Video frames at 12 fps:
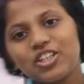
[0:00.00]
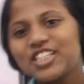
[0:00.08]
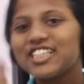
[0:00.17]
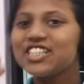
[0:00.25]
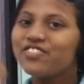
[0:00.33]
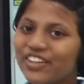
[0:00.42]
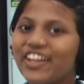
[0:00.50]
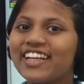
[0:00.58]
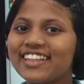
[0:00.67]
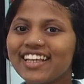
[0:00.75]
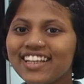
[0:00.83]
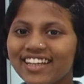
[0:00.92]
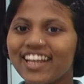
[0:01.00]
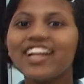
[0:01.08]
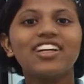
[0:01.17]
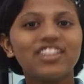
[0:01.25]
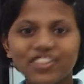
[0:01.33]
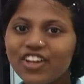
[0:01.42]
watching this video in
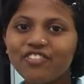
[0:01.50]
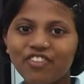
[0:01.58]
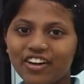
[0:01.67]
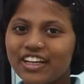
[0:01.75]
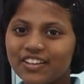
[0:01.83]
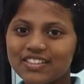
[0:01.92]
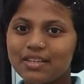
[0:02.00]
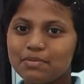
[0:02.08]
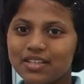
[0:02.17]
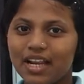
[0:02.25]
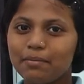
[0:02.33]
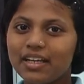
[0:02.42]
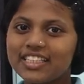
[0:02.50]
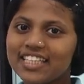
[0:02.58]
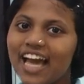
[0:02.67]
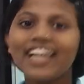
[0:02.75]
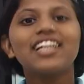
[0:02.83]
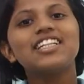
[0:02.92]
detail, don't forget to subscribe my
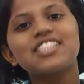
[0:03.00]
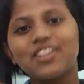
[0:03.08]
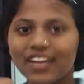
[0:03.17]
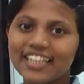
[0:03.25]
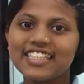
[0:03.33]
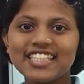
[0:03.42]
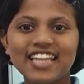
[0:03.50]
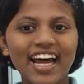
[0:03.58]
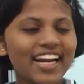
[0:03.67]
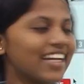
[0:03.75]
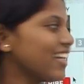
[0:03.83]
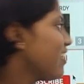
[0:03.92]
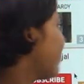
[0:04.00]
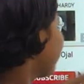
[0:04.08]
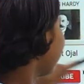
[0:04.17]
channel. So let's start.